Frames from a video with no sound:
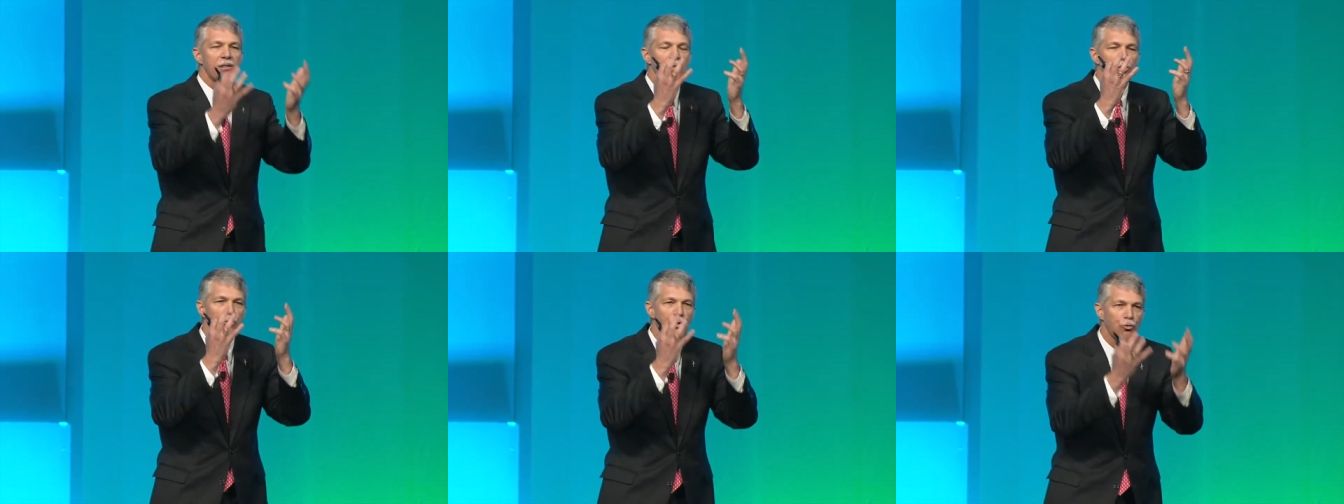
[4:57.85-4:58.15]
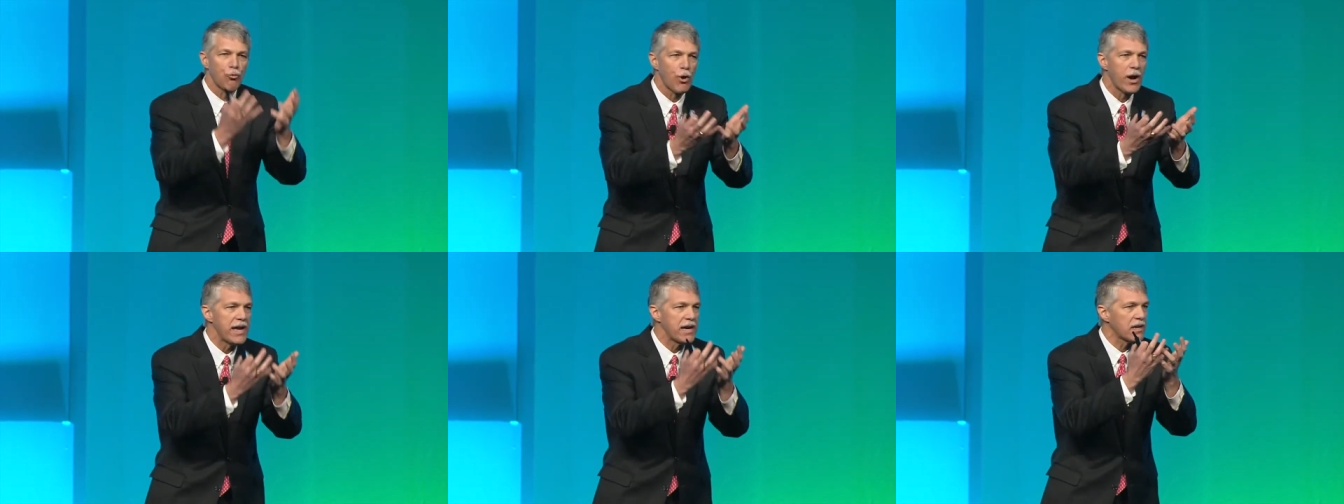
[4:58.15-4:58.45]
the
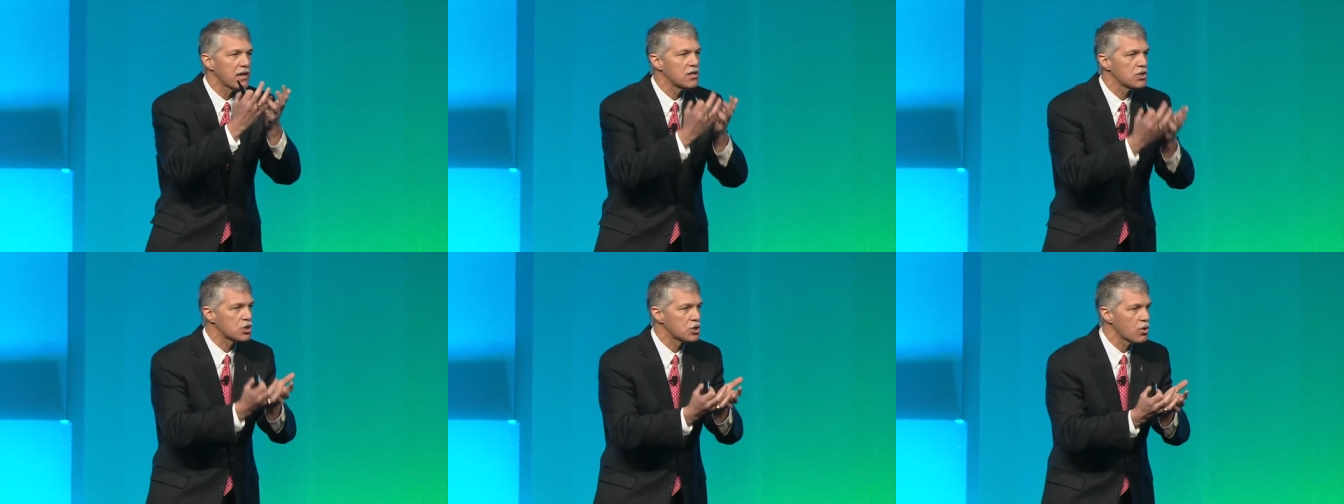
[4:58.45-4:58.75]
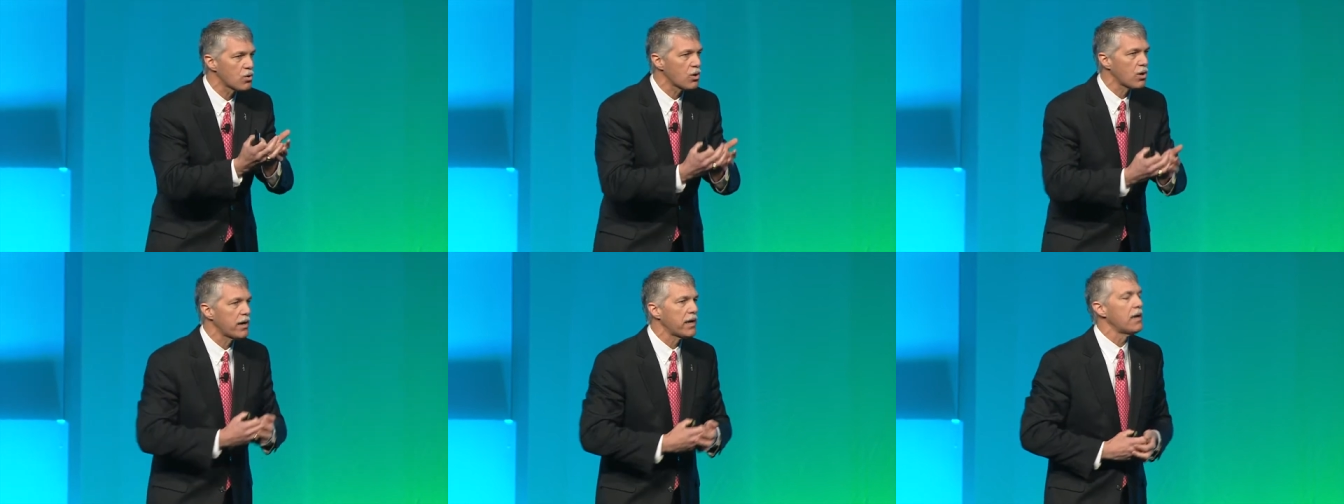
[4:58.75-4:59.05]
great
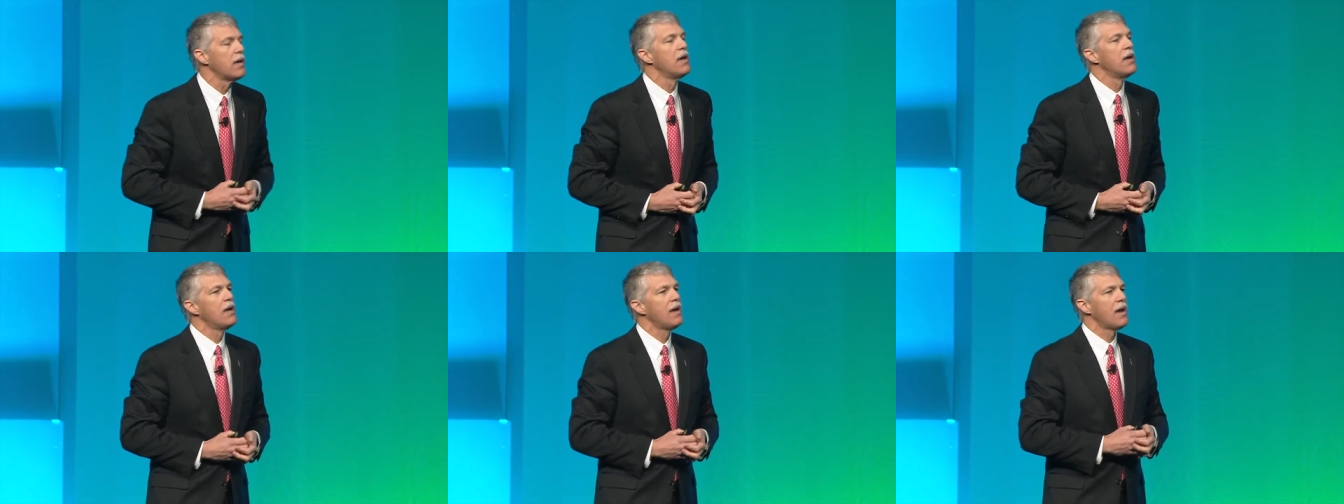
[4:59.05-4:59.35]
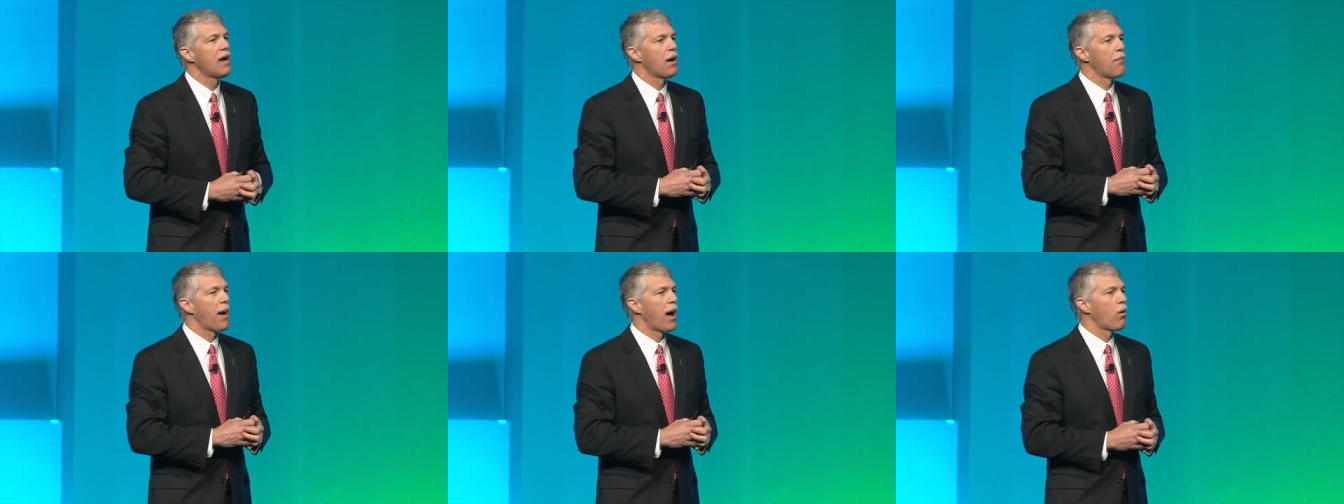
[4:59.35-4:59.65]
story
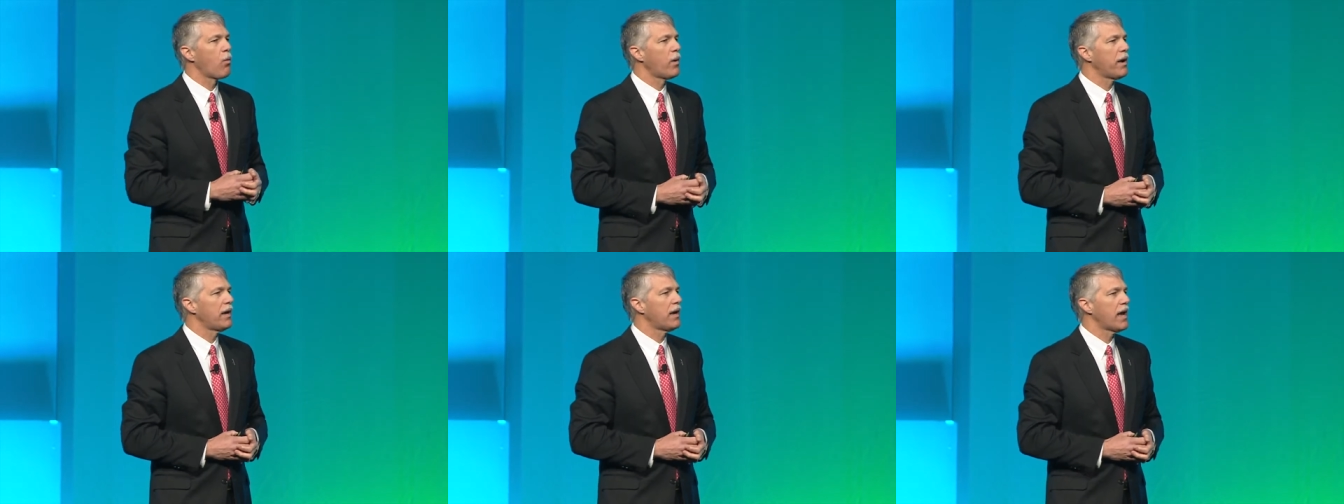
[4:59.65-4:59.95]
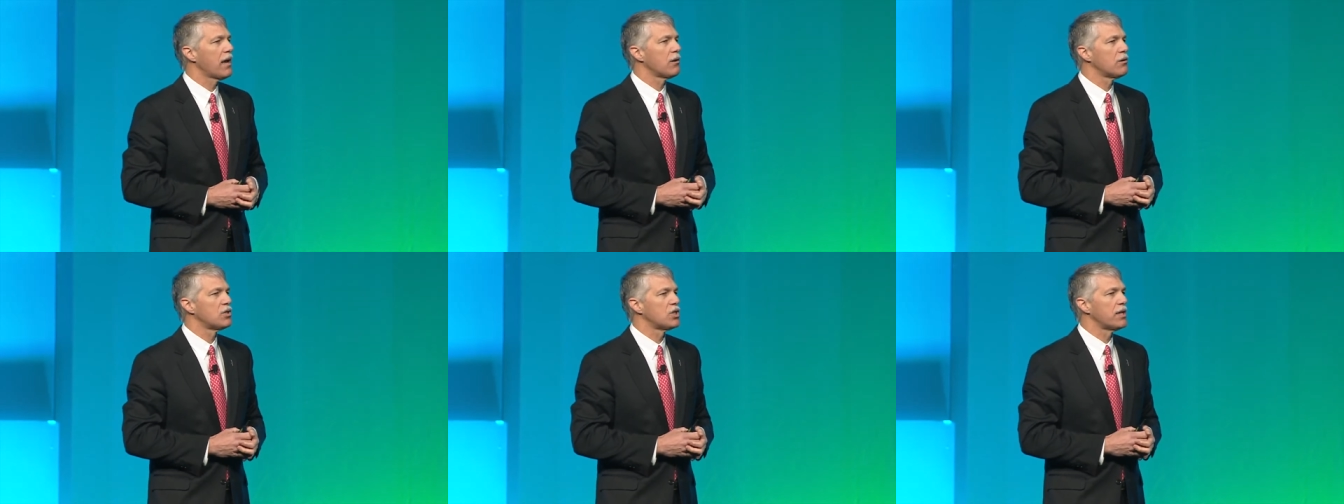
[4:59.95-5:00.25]
about wind
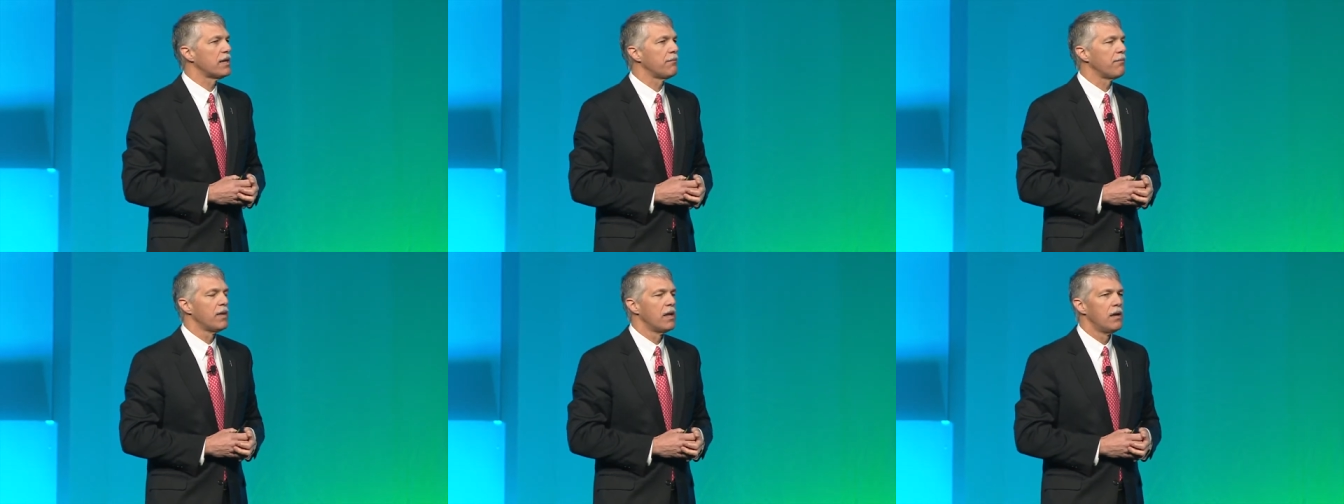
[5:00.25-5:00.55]
energy.